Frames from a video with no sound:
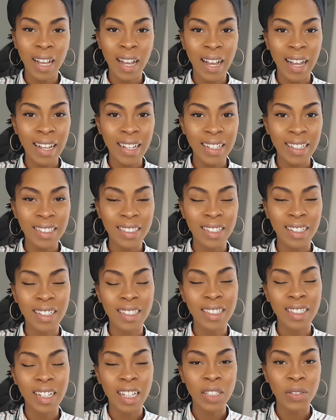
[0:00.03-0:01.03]
Hi, so in
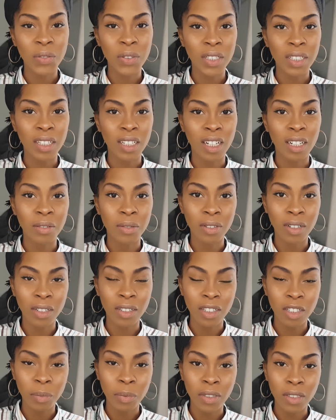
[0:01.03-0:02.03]
today's video I'm
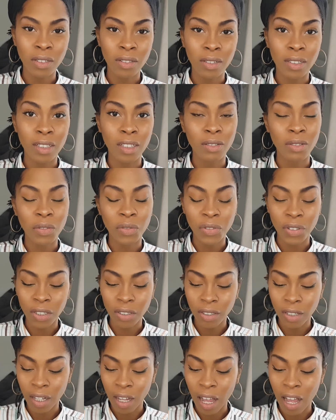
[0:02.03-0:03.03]
going to be doing a
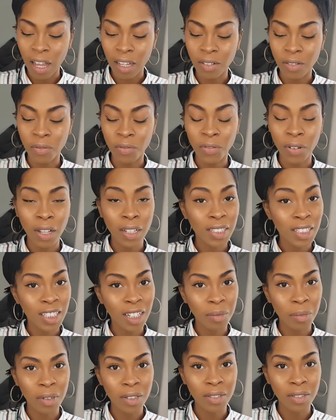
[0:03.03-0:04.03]
review.
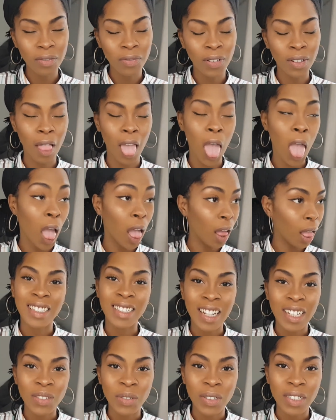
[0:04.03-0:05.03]

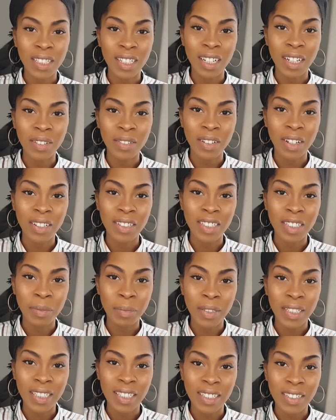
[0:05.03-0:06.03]
Today's video I'm going to
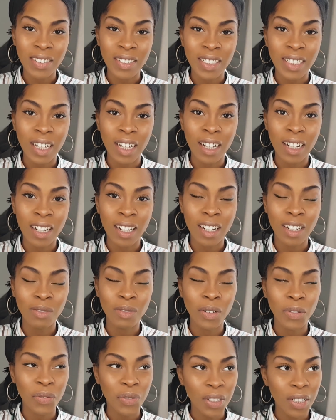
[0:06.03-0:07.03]
be doing a
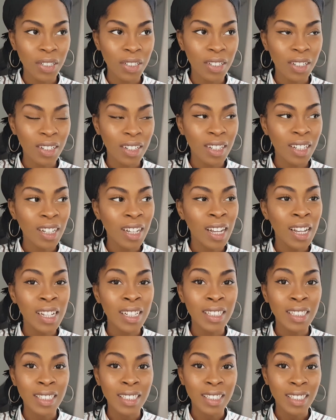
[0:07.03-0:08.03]
review,
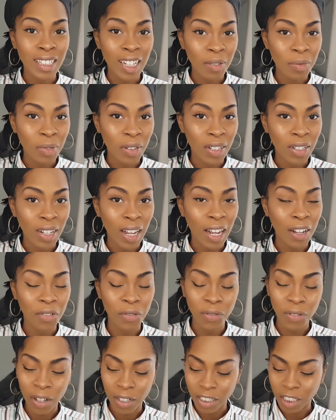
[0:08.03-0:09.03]
demo and
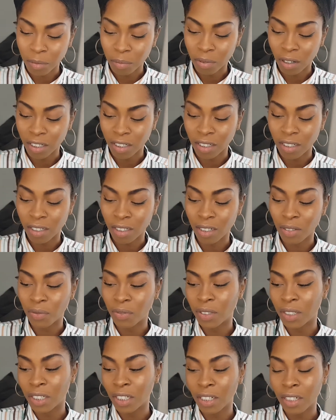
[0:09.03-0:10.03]
first impressions of
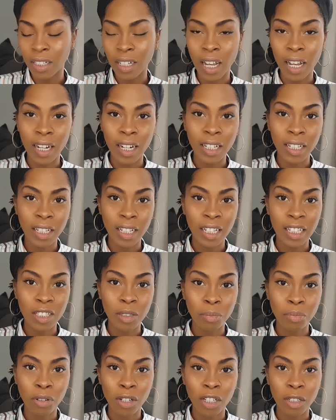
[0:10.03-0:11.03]
the new LA Girl
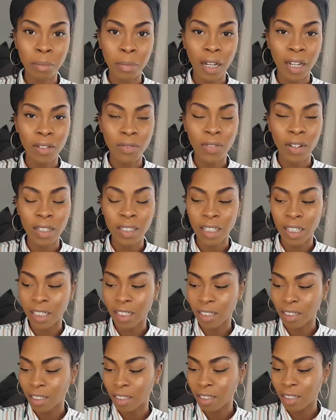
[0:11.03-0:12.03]
Pro Matte
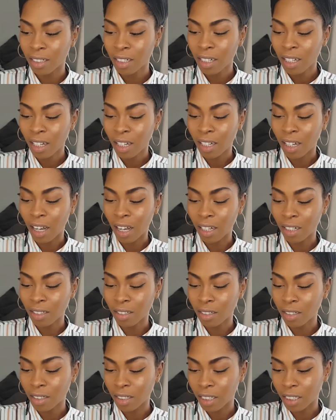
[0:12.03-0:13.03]
foundation. I
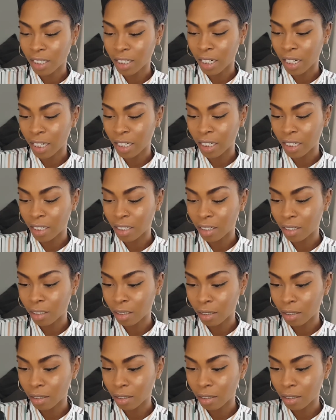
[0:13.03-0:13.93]
got the shade